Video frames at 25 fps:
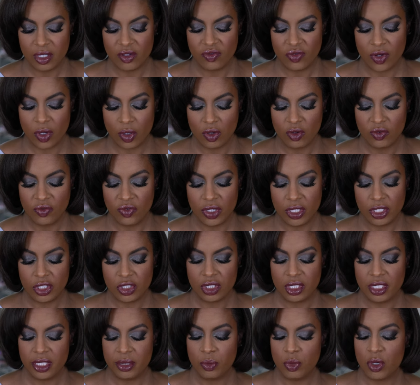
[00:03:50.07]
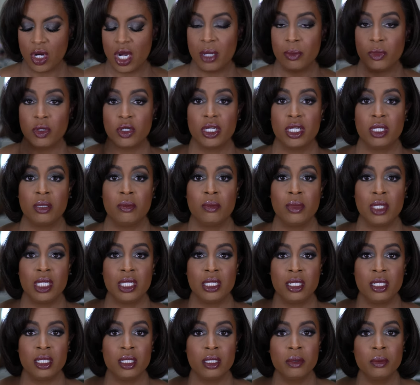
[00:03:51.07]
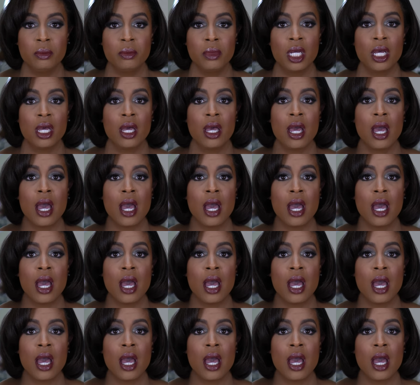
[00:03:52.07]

the Photo Finish Lid Primer in medium.